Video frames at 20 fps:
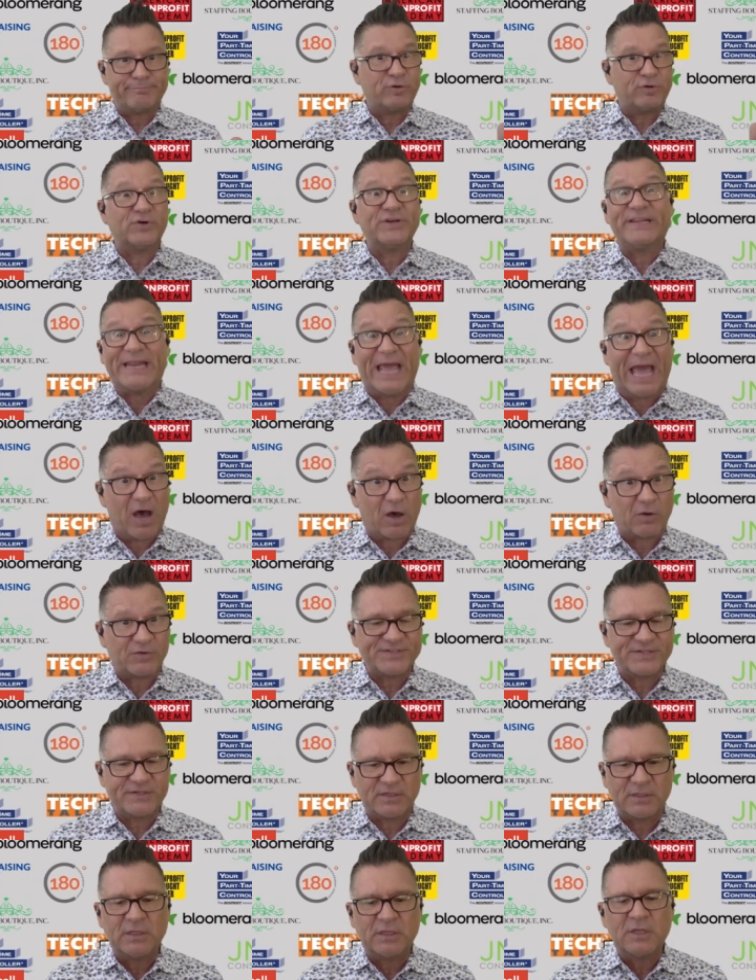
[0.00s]
put it out
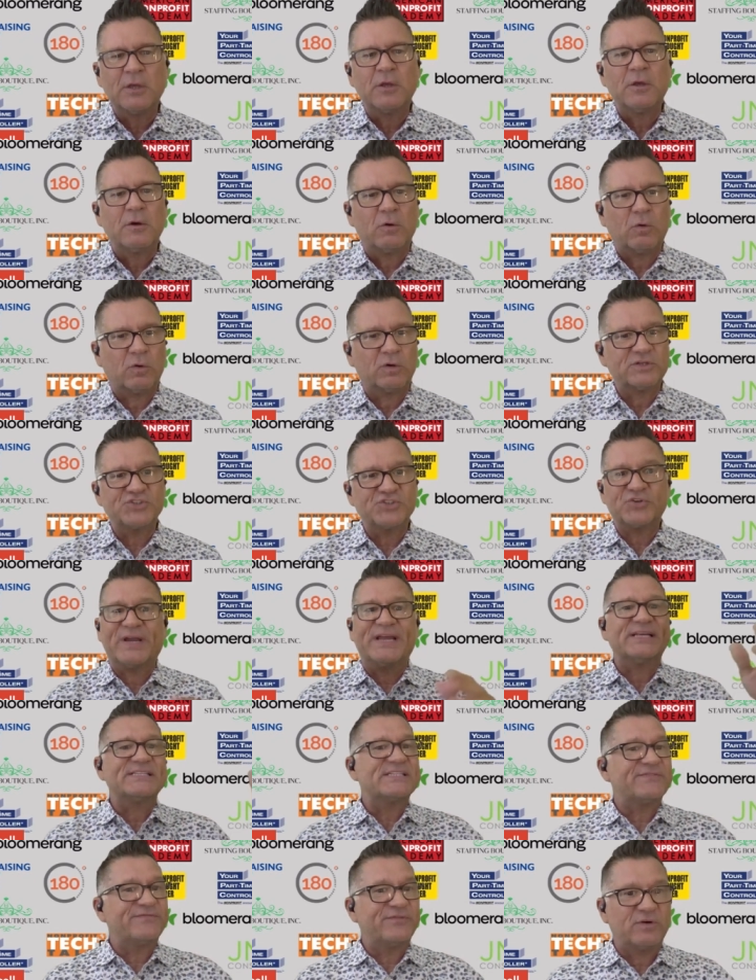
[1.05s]
or
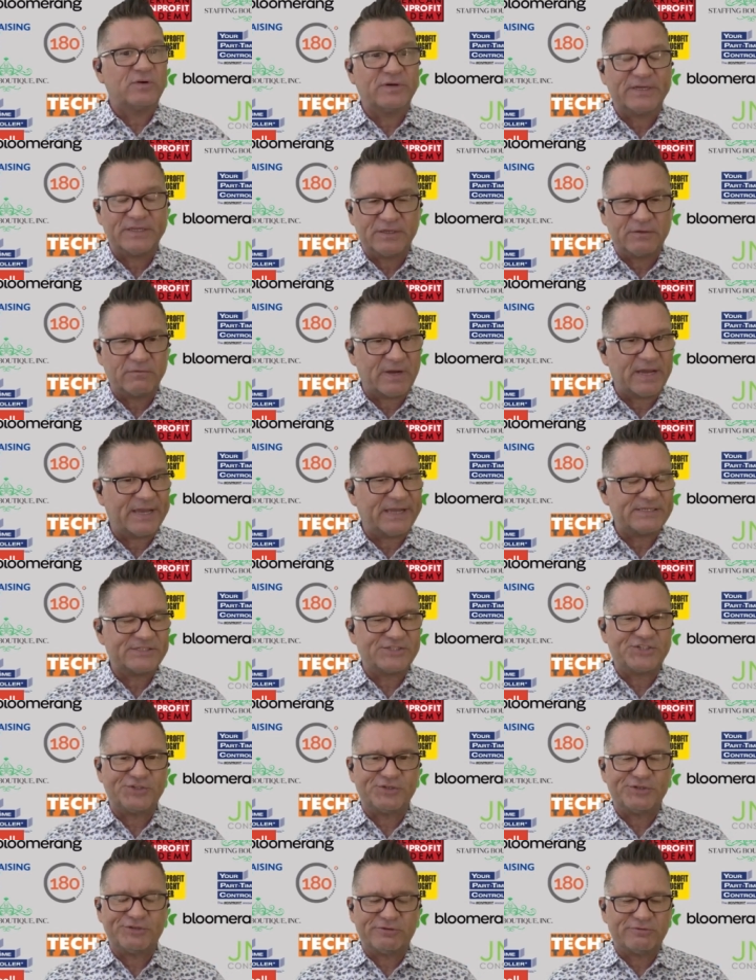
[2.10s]
transfer it, right,
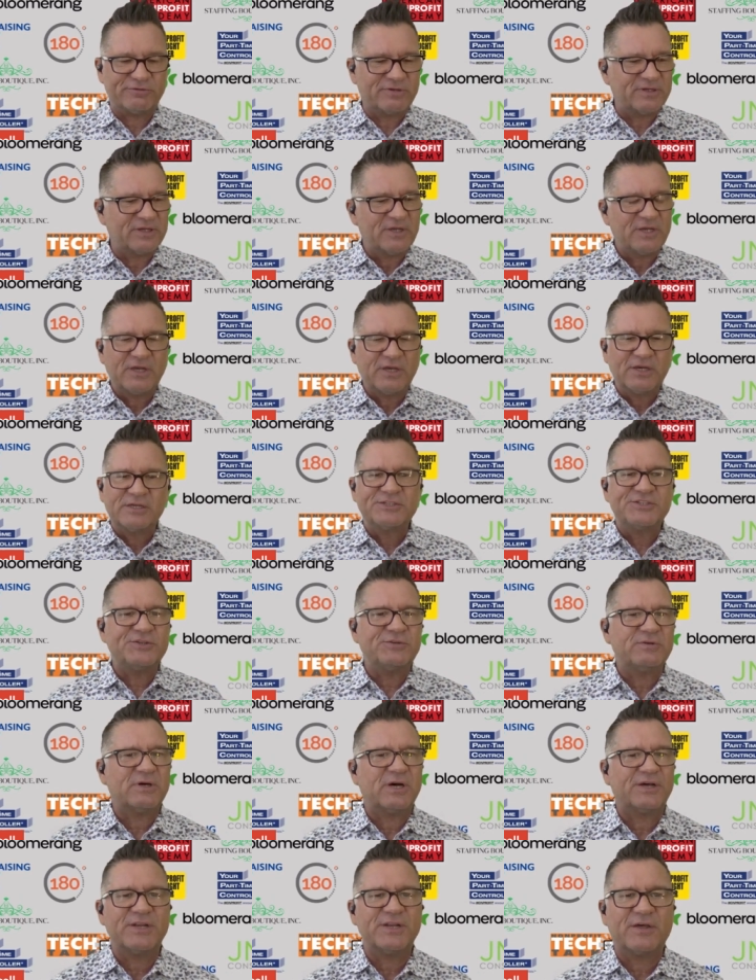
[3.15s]
to
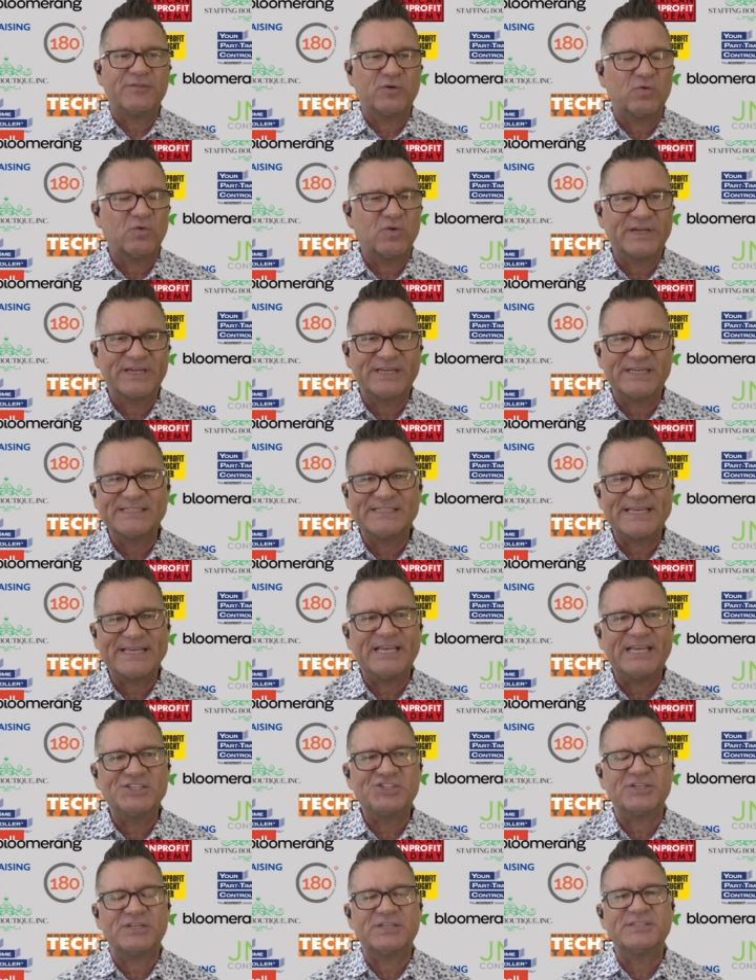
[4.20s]
to another
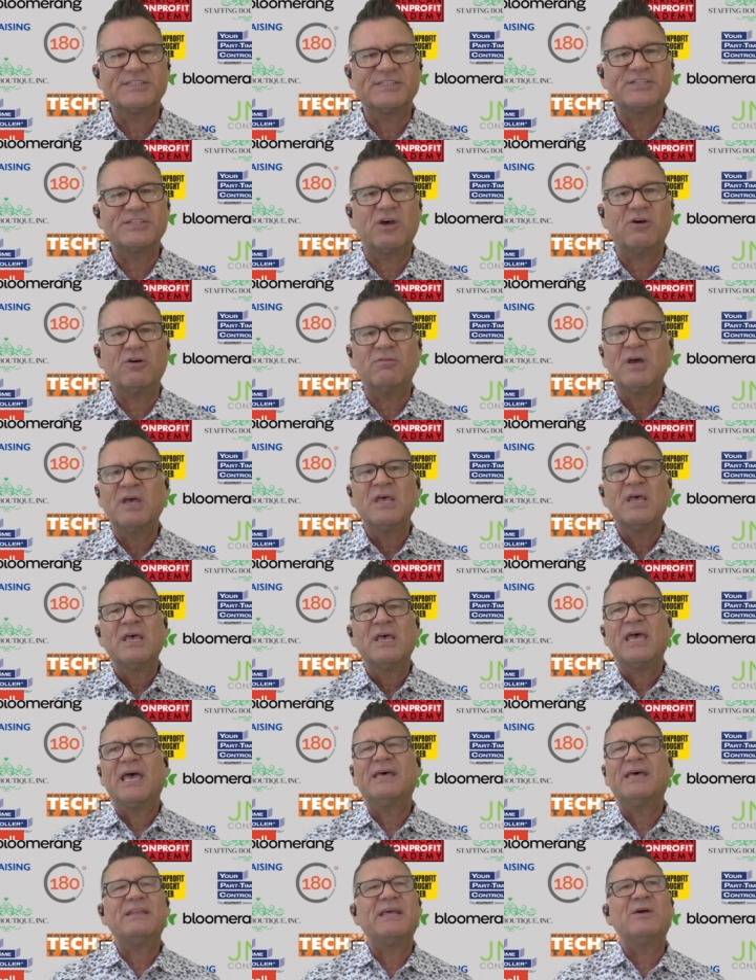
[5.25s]
organization. So,
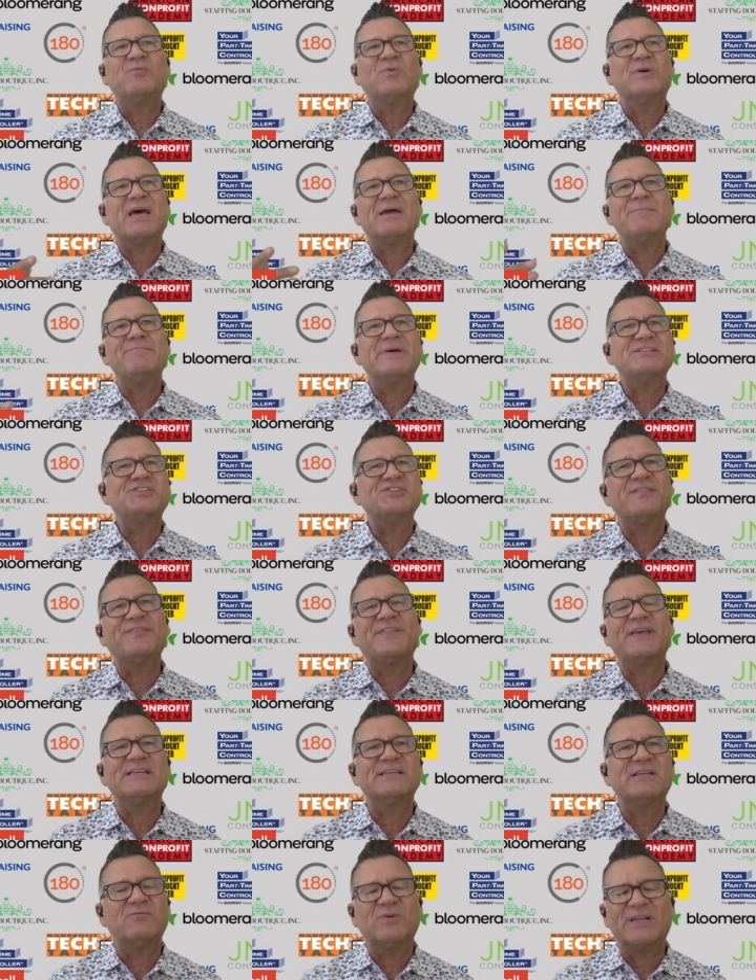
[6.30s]
and, and when I mention
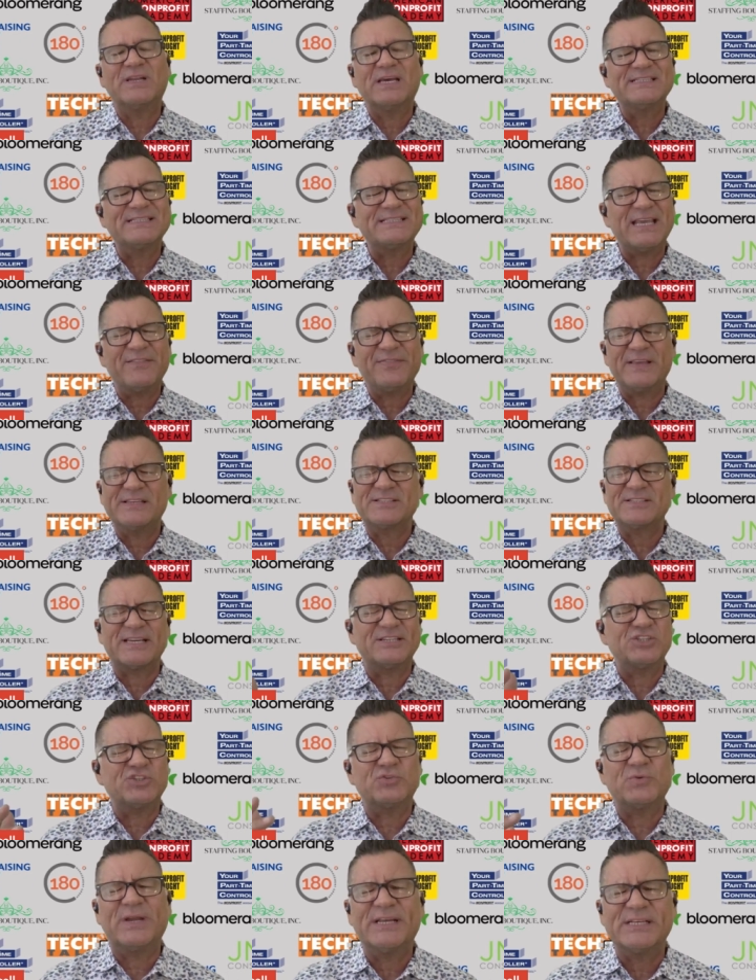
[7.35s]
things, when I say things like
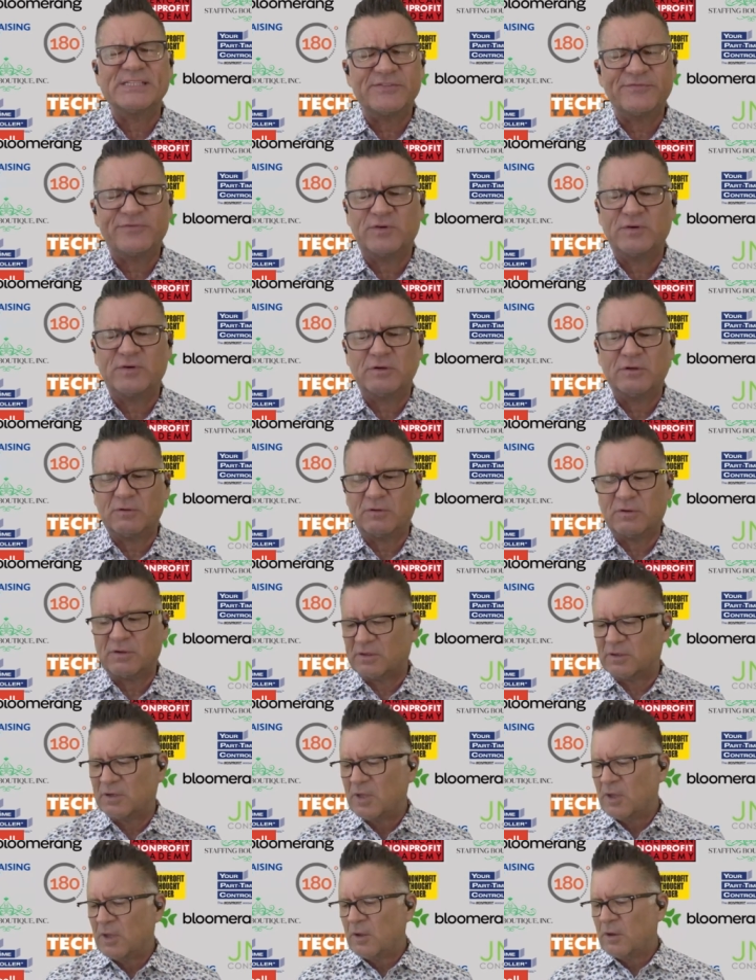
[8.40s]
transfer
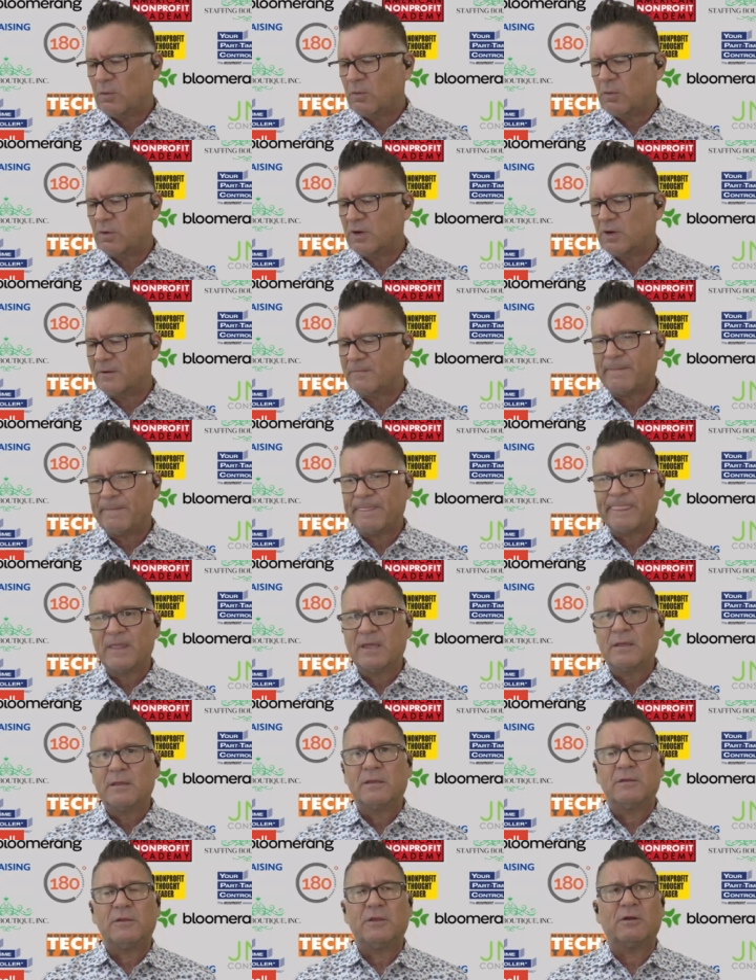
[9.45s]
or, or,
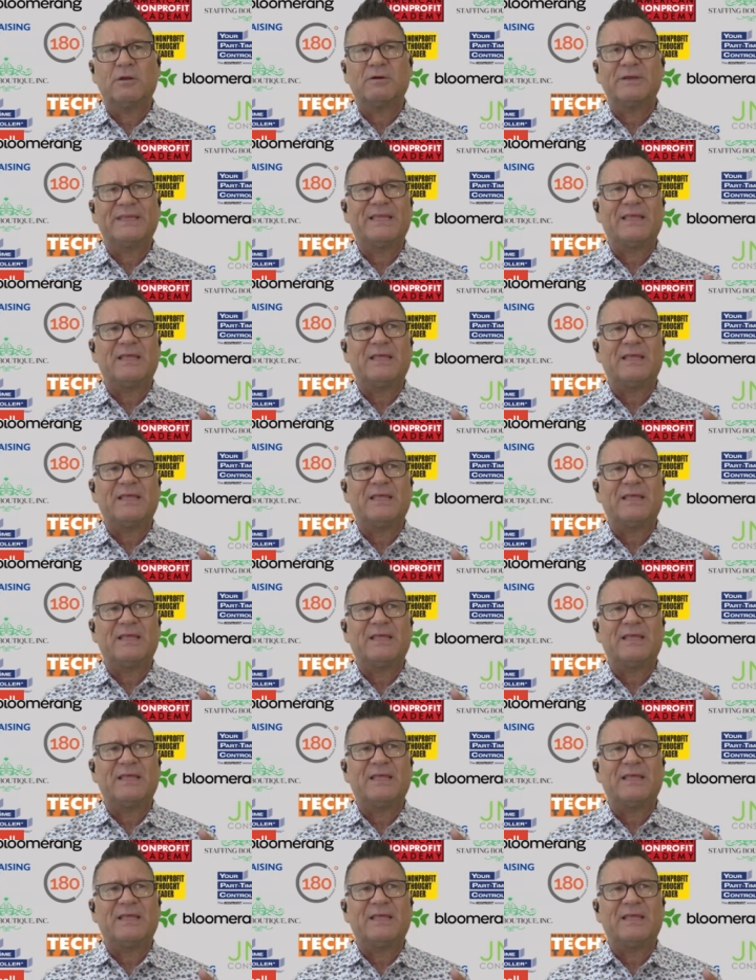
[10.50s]
you know,